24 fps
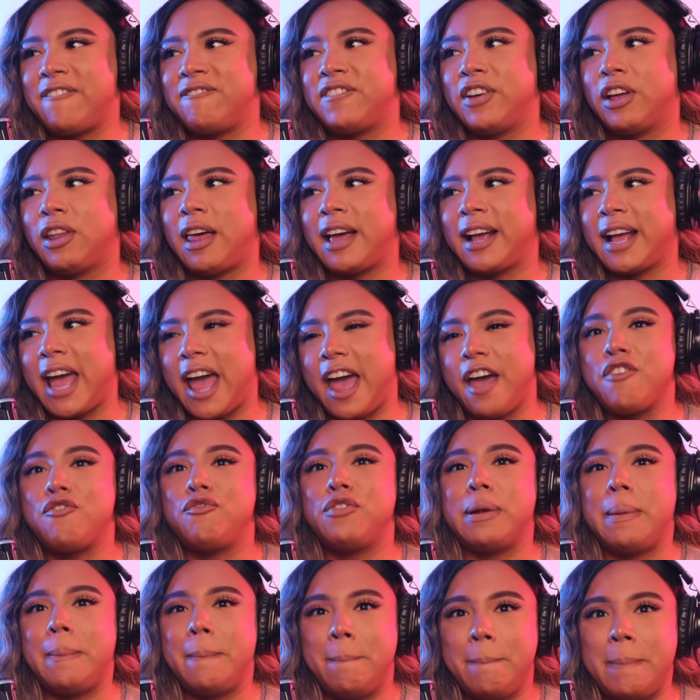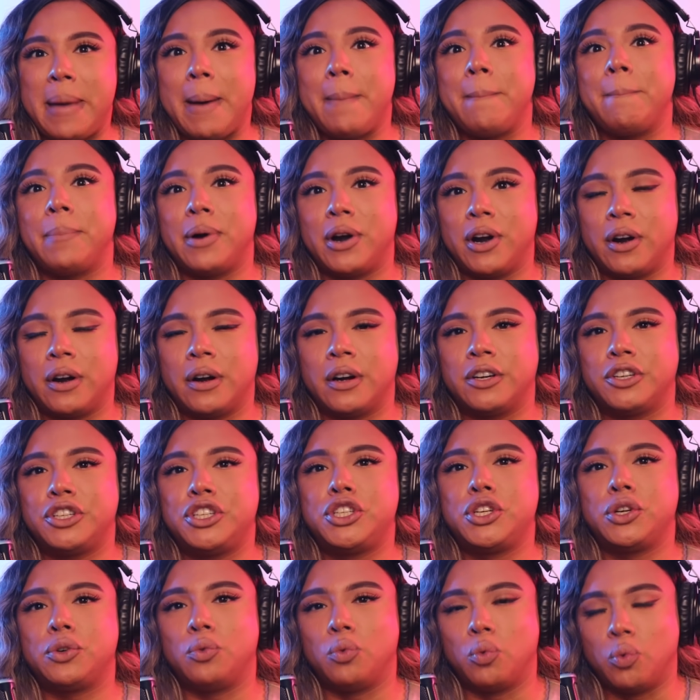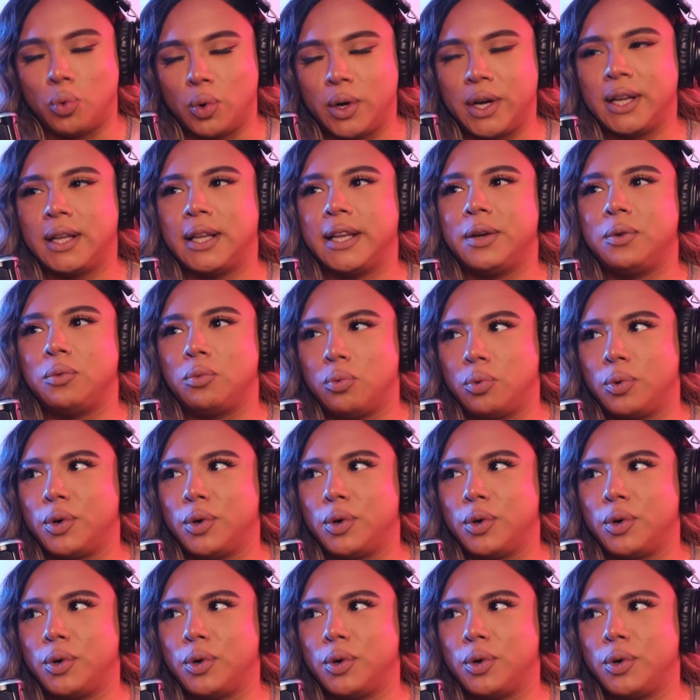I feel like every member should really,